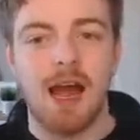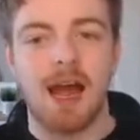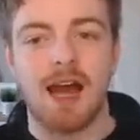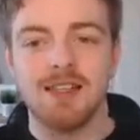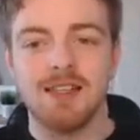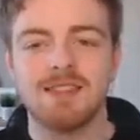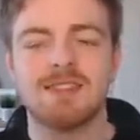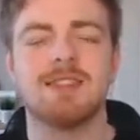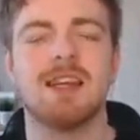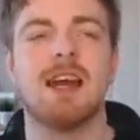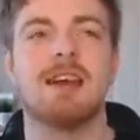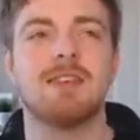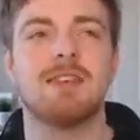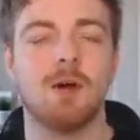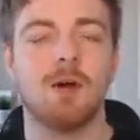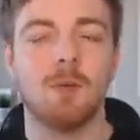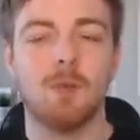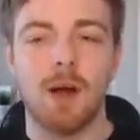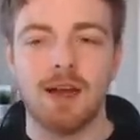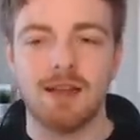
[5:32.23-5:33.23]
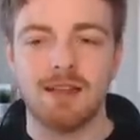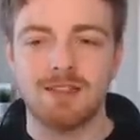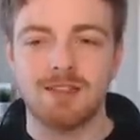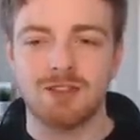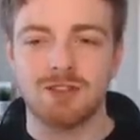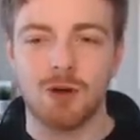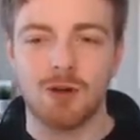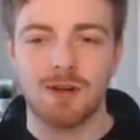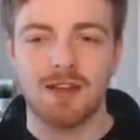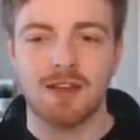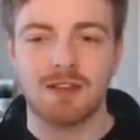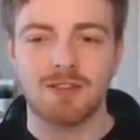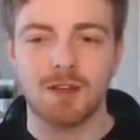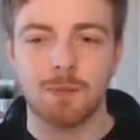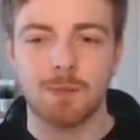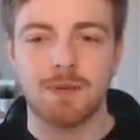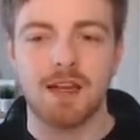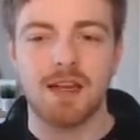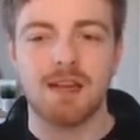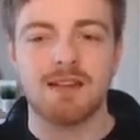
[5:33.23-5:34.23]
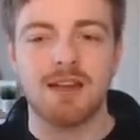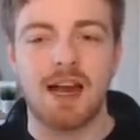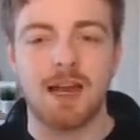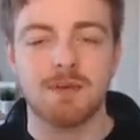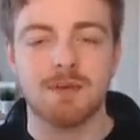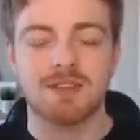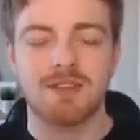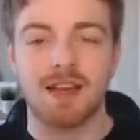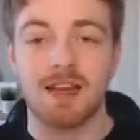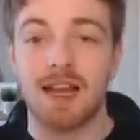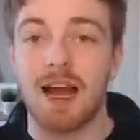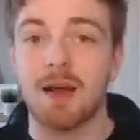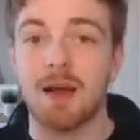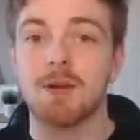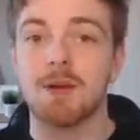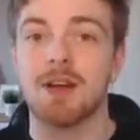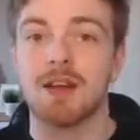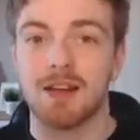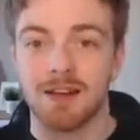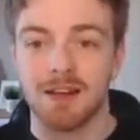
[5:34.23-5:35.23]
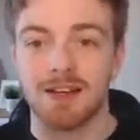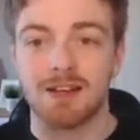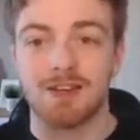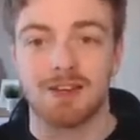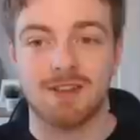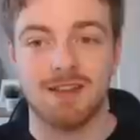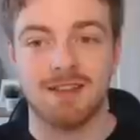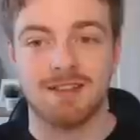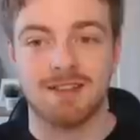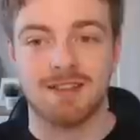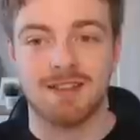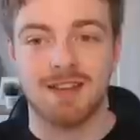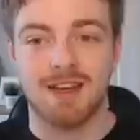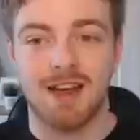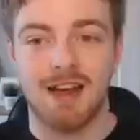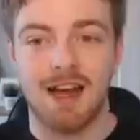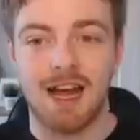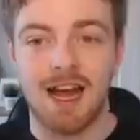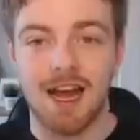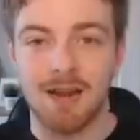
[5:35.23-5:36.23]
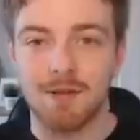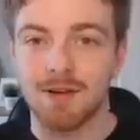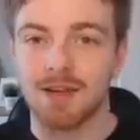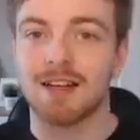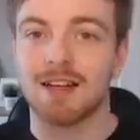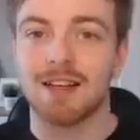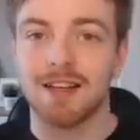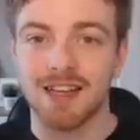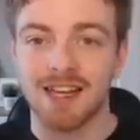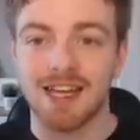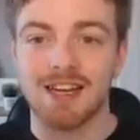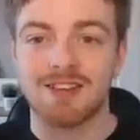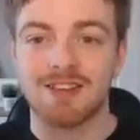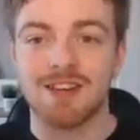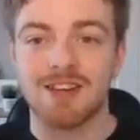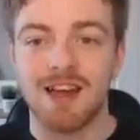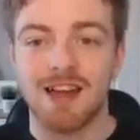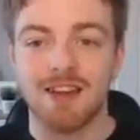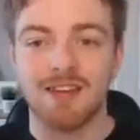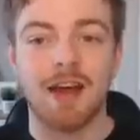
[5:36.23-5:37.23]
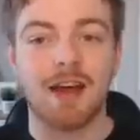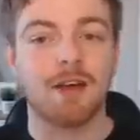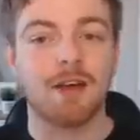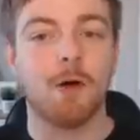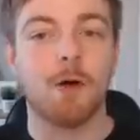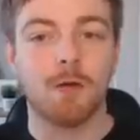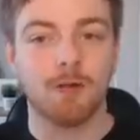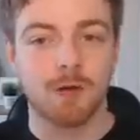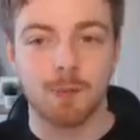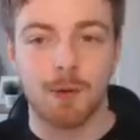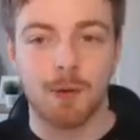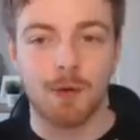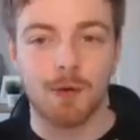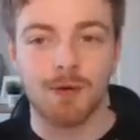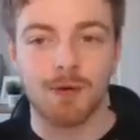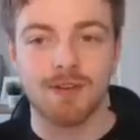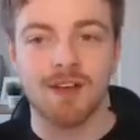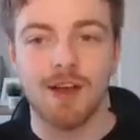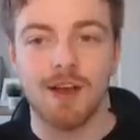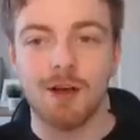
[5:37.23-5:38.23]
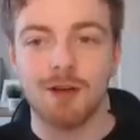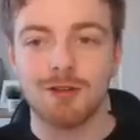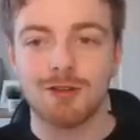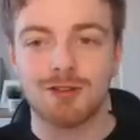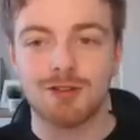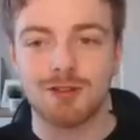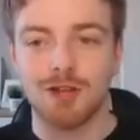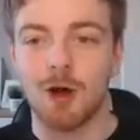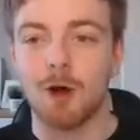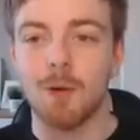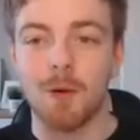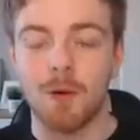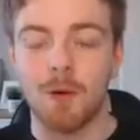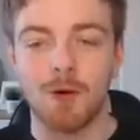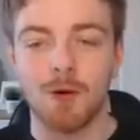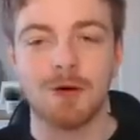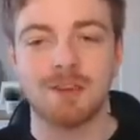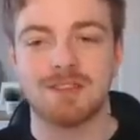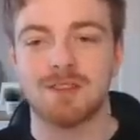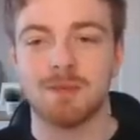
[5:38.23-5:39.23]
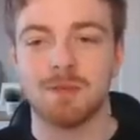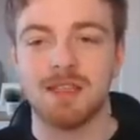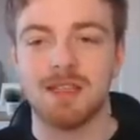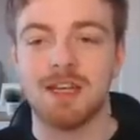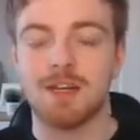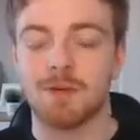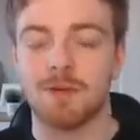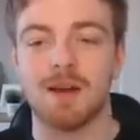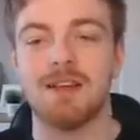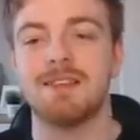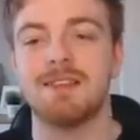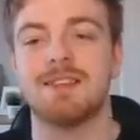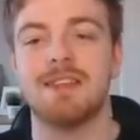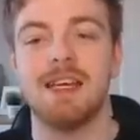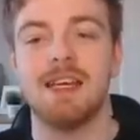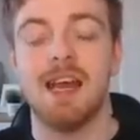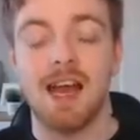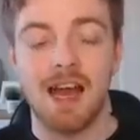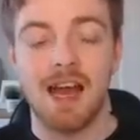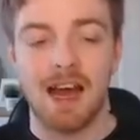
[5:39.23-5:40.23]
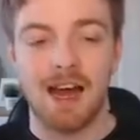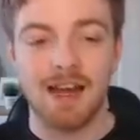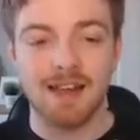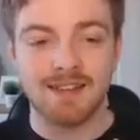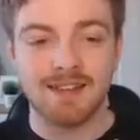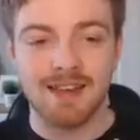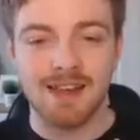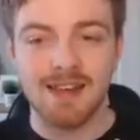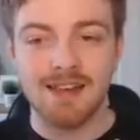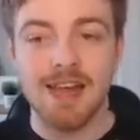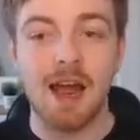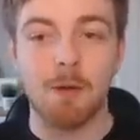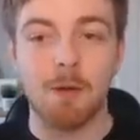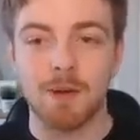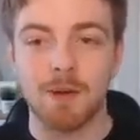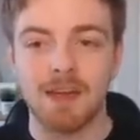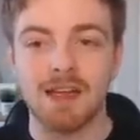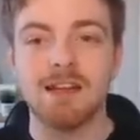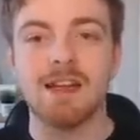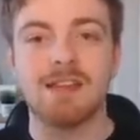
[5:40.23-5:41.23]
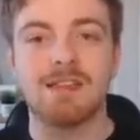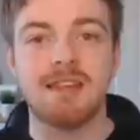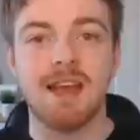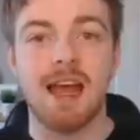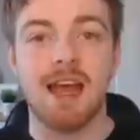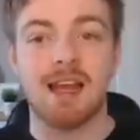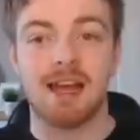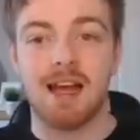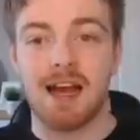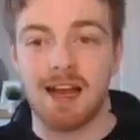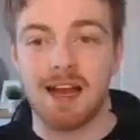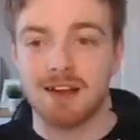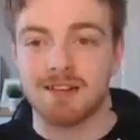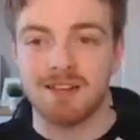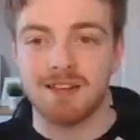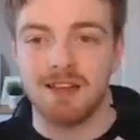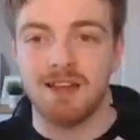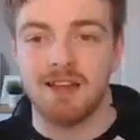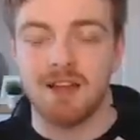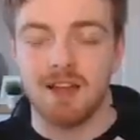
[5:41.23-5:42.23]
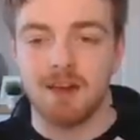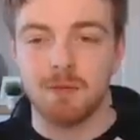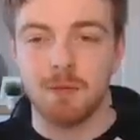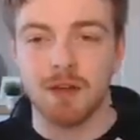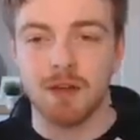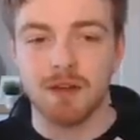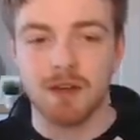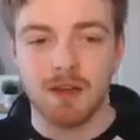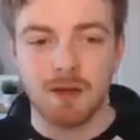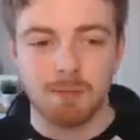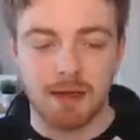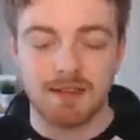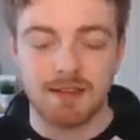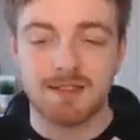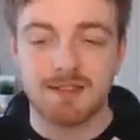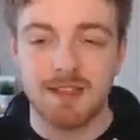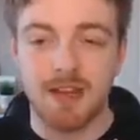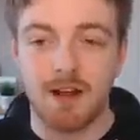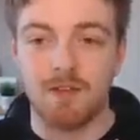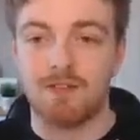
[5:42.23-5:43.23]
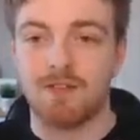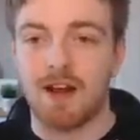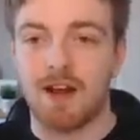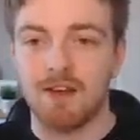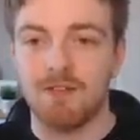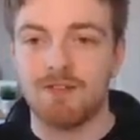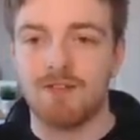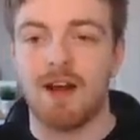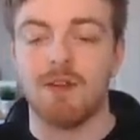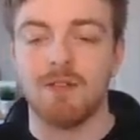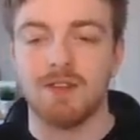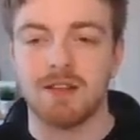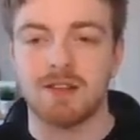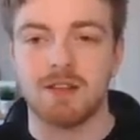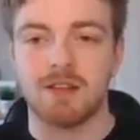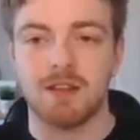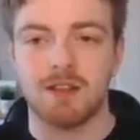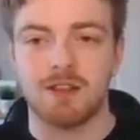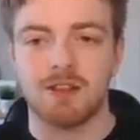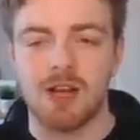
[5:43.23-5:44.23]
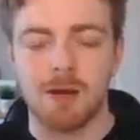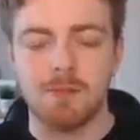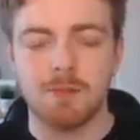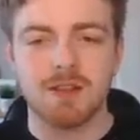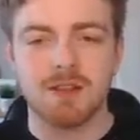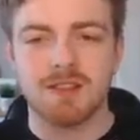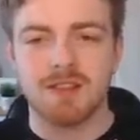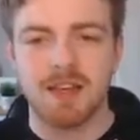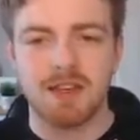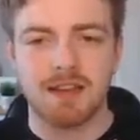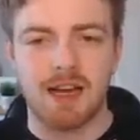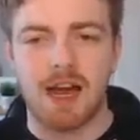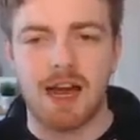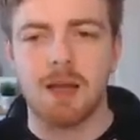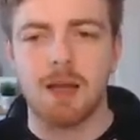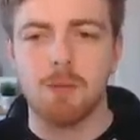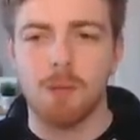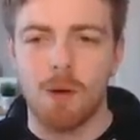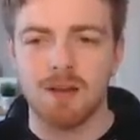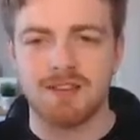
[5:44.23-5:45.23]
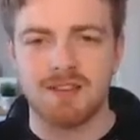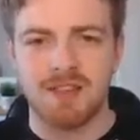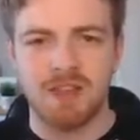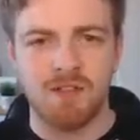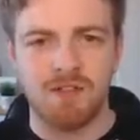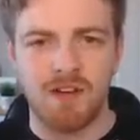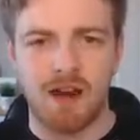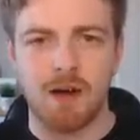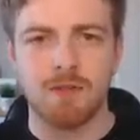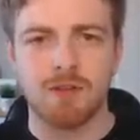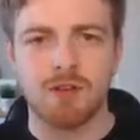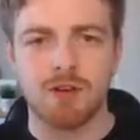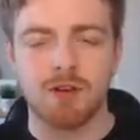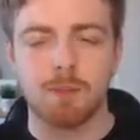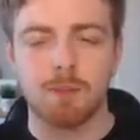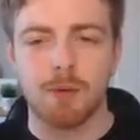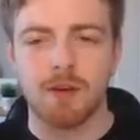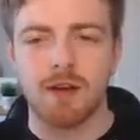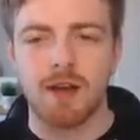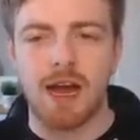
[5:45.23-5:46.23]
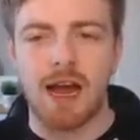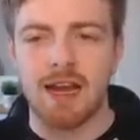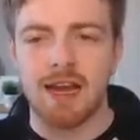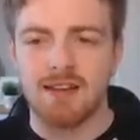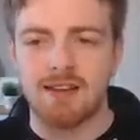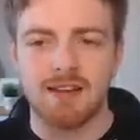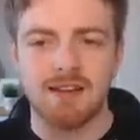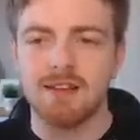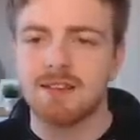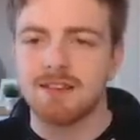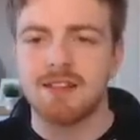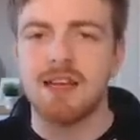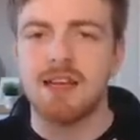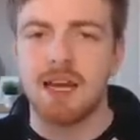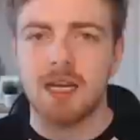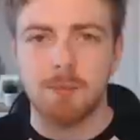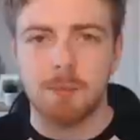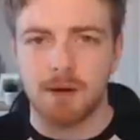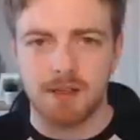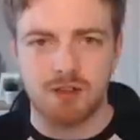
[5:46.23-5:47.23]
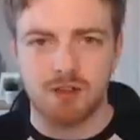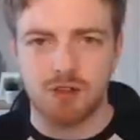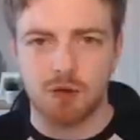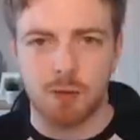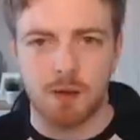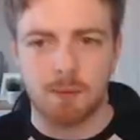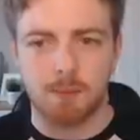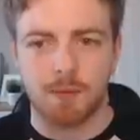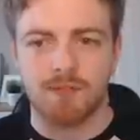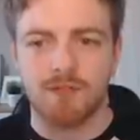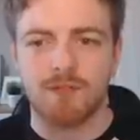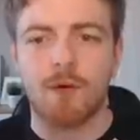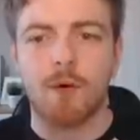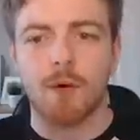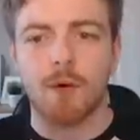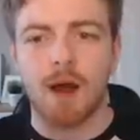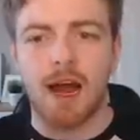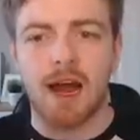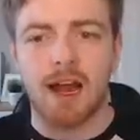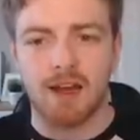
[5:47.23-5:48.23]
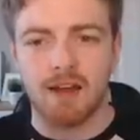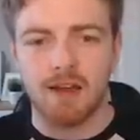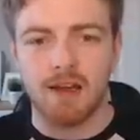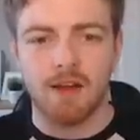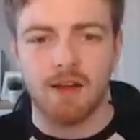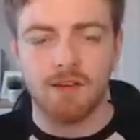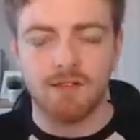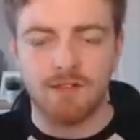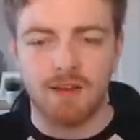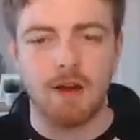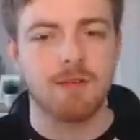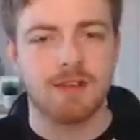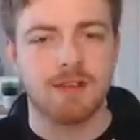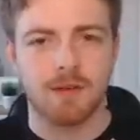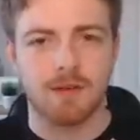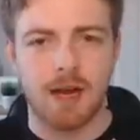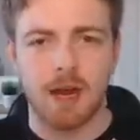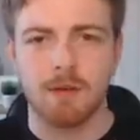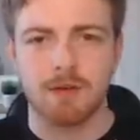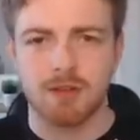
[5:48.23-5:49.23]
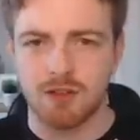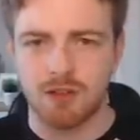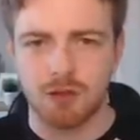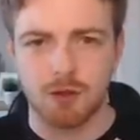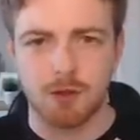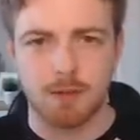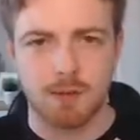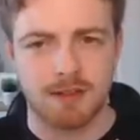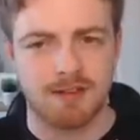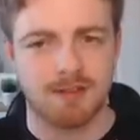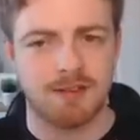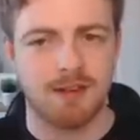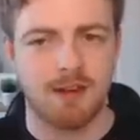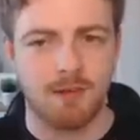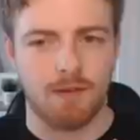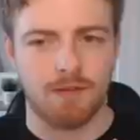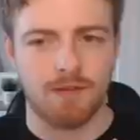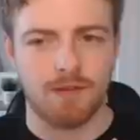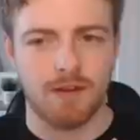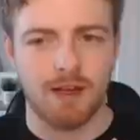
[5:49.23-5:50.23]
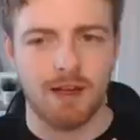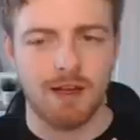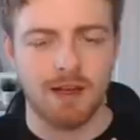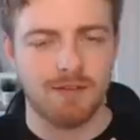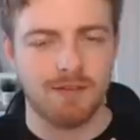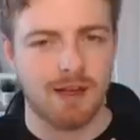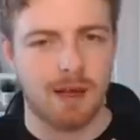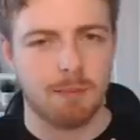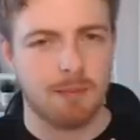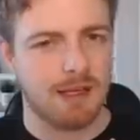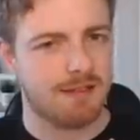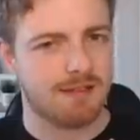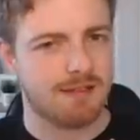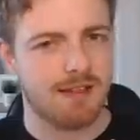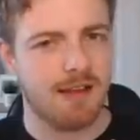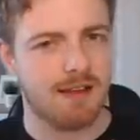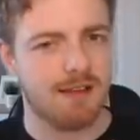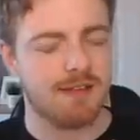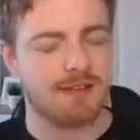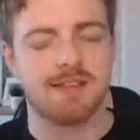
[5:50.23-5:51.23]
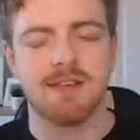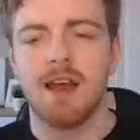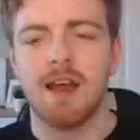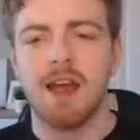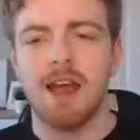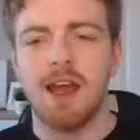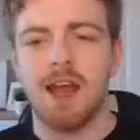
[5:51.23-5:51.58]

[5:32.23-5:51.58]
I said when I saw this update, I was like, I'm gonna glitch this. I'm gonna glitch that hoverboard so awesomely crazy. And yeah, within the day, I actually, well, myself, I found this glitch. I'm not saying that I was the founder, but I didn't see anybody do it before I found out how to do it myself, if that makes sense.